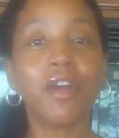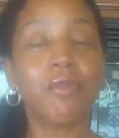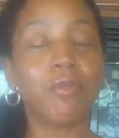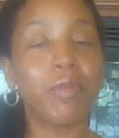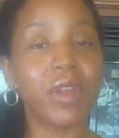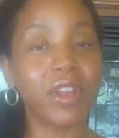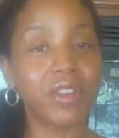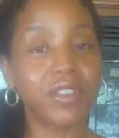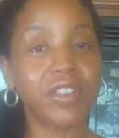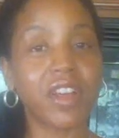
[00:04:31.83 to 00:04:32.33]

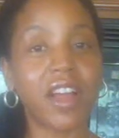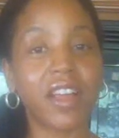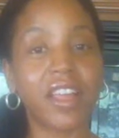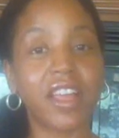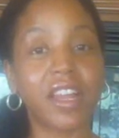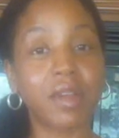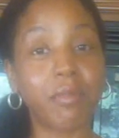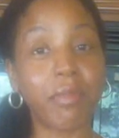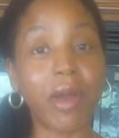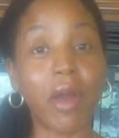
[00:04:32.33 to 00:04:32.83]
We are
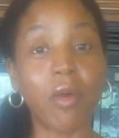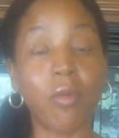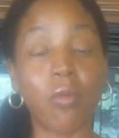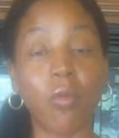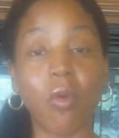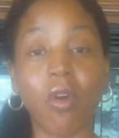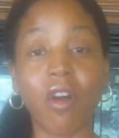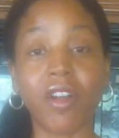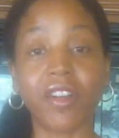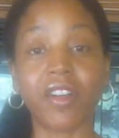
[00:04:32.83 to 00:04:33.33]
talking
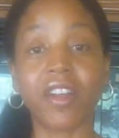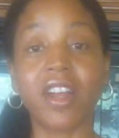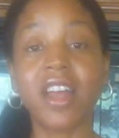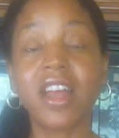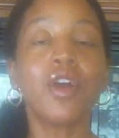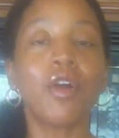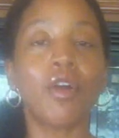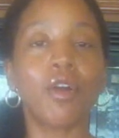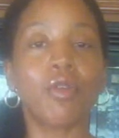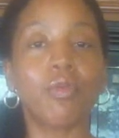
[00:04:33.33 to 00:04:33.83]
about water.
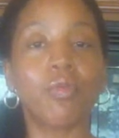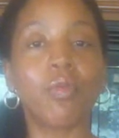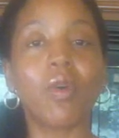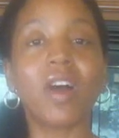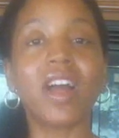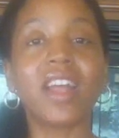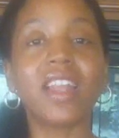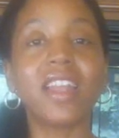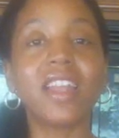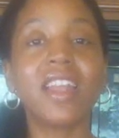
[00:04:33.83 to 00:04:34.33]
Or
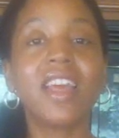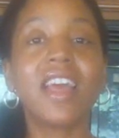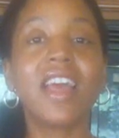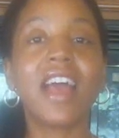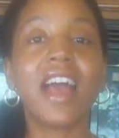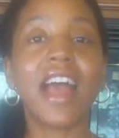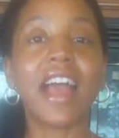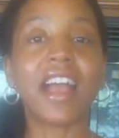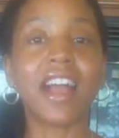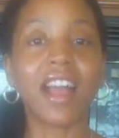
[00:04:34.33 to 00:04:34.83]
one
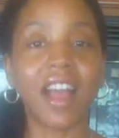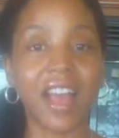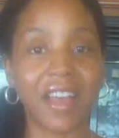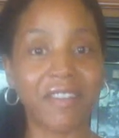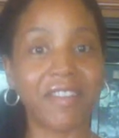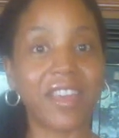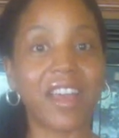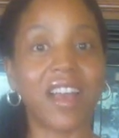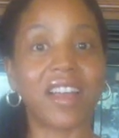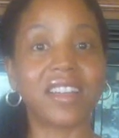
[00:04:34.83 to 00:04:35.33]

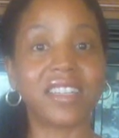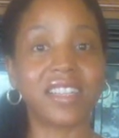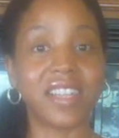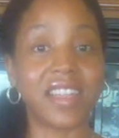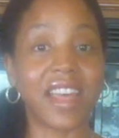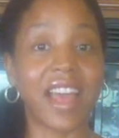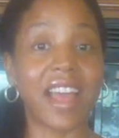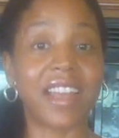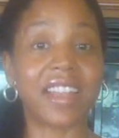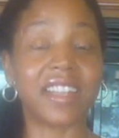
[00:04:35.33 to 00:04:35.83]
caveat
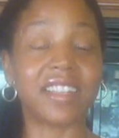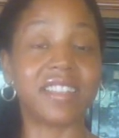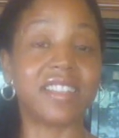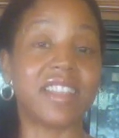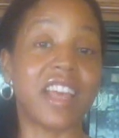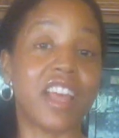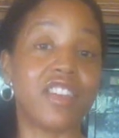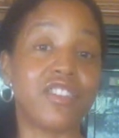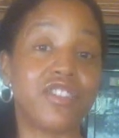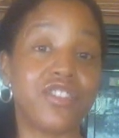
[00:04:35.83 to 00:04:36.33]
to that is
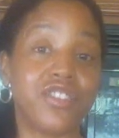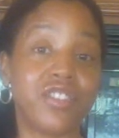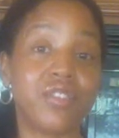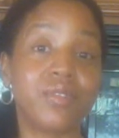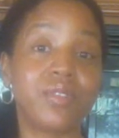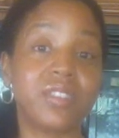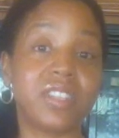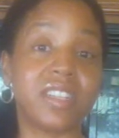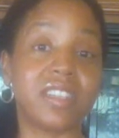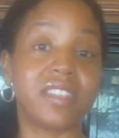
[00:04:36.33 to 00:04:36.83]
that
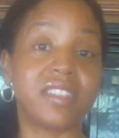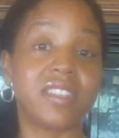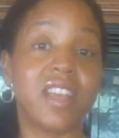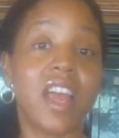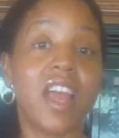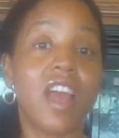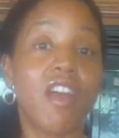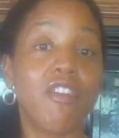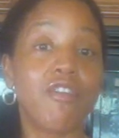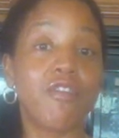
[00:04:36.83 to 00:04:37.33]
juices,
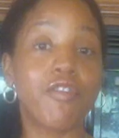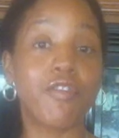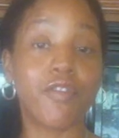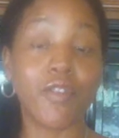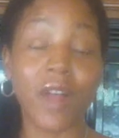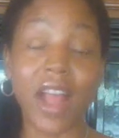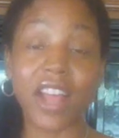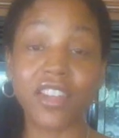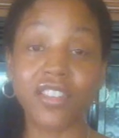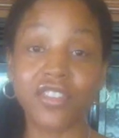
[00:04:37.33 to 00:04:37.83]

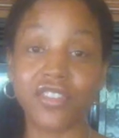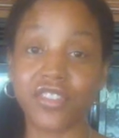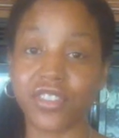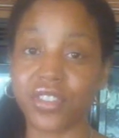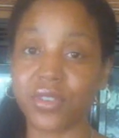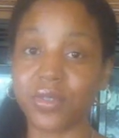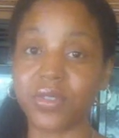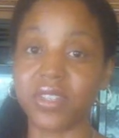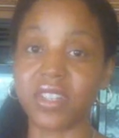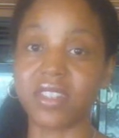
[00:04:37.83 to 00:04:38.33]
fresh
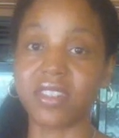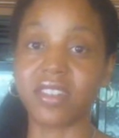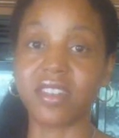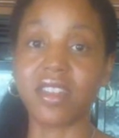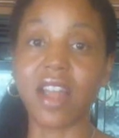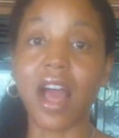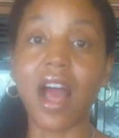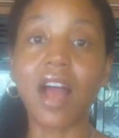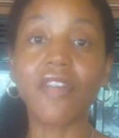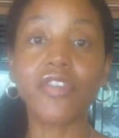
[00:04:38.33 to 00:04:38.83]
juices,
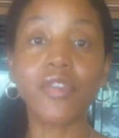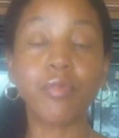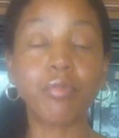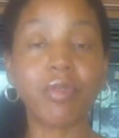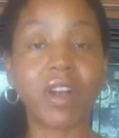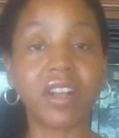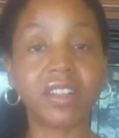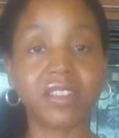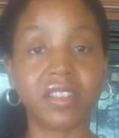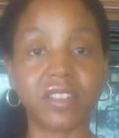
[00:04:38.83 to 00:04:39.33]
not the
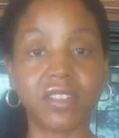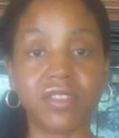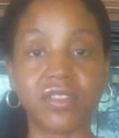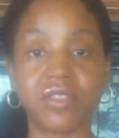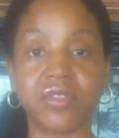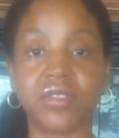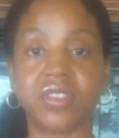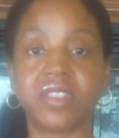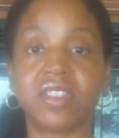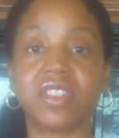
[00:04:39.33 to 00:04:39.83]
processed
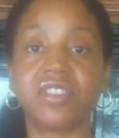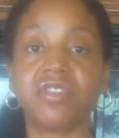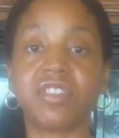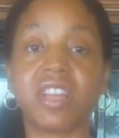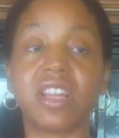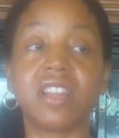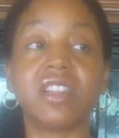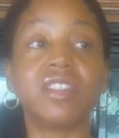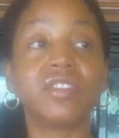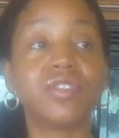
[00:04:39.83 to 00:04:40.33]
juices that
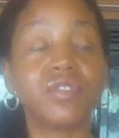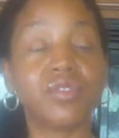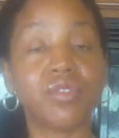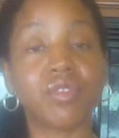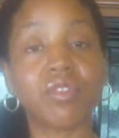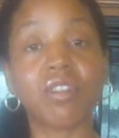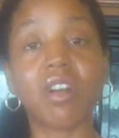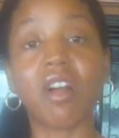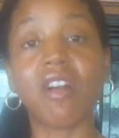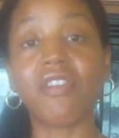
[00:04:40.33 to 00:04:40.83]
you get in the
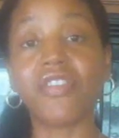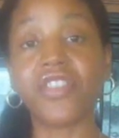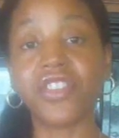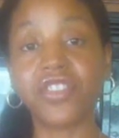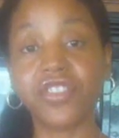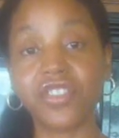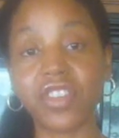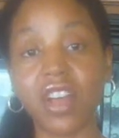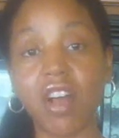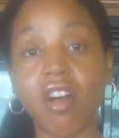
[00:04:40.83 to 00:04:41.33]
store off
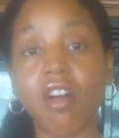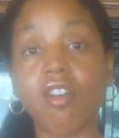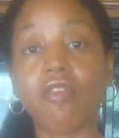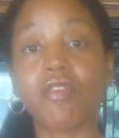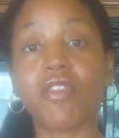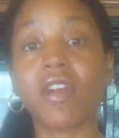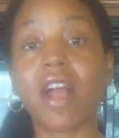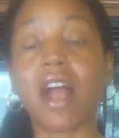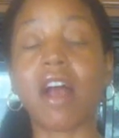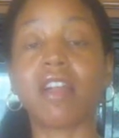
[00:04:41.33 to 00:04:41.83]
the
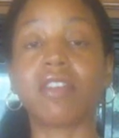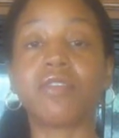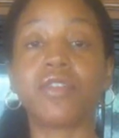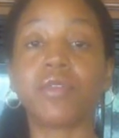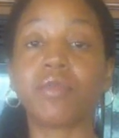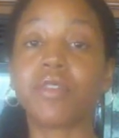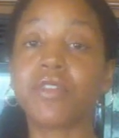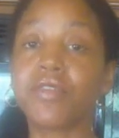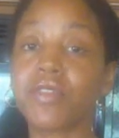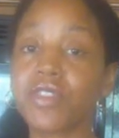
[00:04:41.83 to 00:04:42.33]
shelf or out of
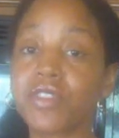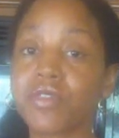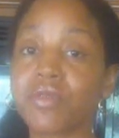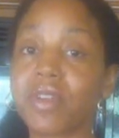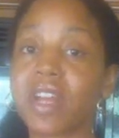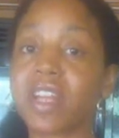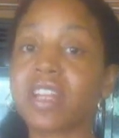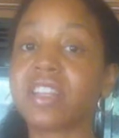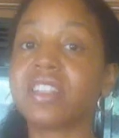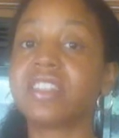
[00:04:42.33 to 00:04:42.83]
the
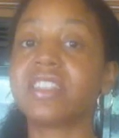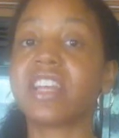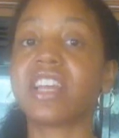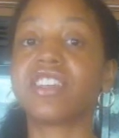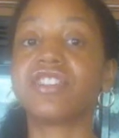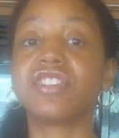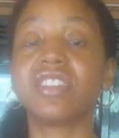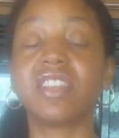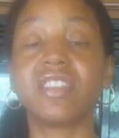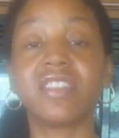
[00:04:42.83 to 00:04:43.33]
refrigerated
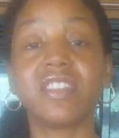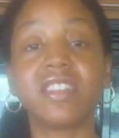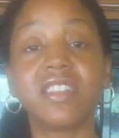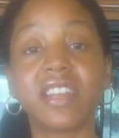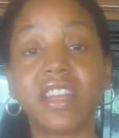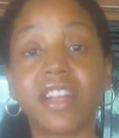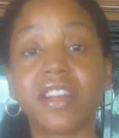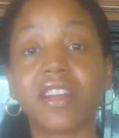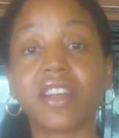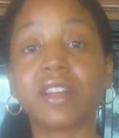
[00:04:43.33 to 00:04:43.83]
section in the
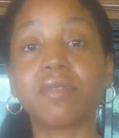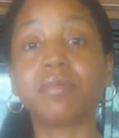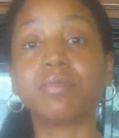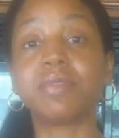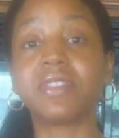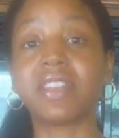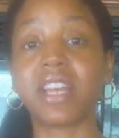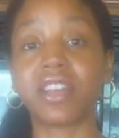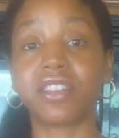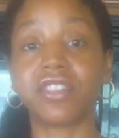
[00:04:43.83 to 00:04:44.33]
dairy
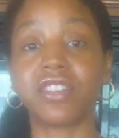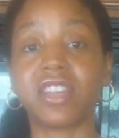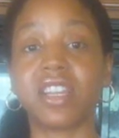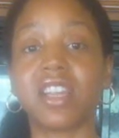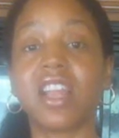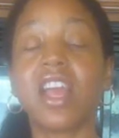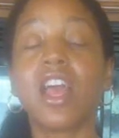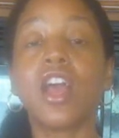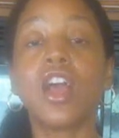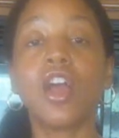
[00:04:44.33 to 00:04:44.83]

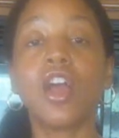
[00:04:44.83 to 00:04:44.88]
section.